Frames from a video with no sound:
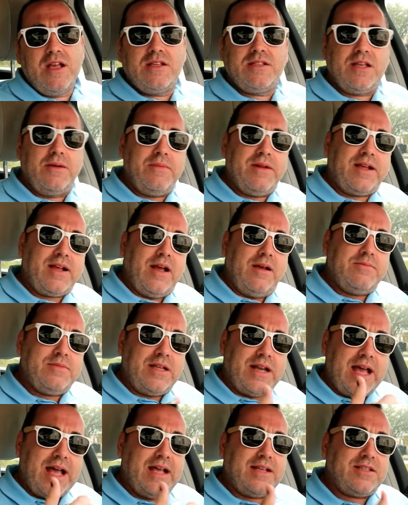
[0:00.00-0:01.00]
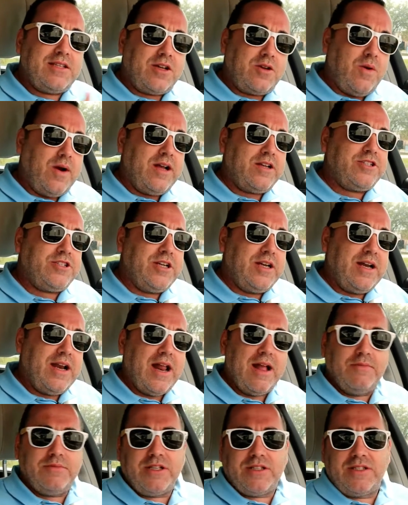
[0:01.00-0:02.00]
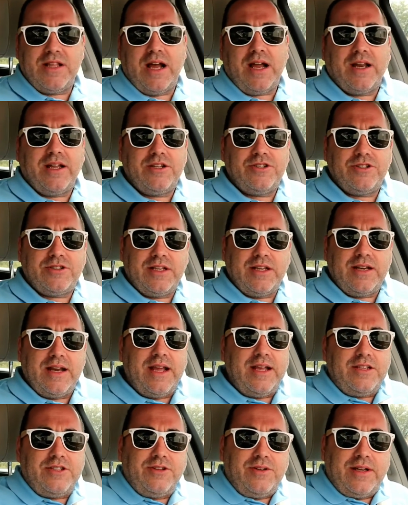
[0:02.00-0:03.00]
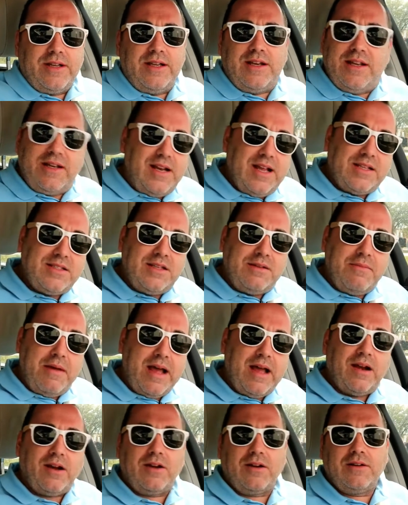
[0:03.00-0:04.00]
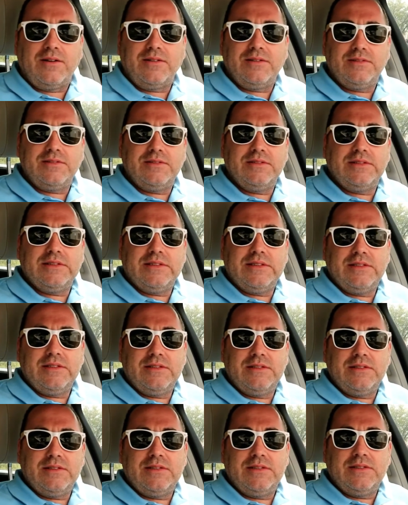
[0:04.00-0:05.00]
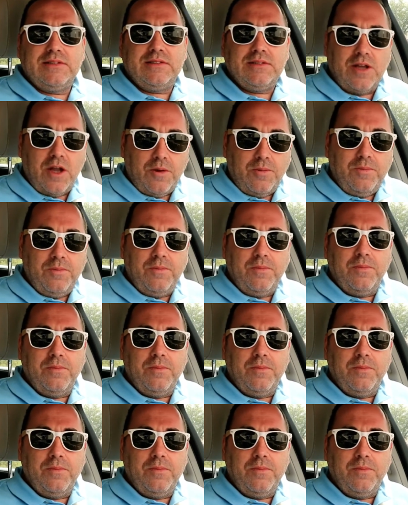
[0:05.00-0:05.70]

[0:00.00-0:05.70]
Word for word: Somebody comes and asks a question and I'm just not interested in answering it and it doesn't matter. Nope.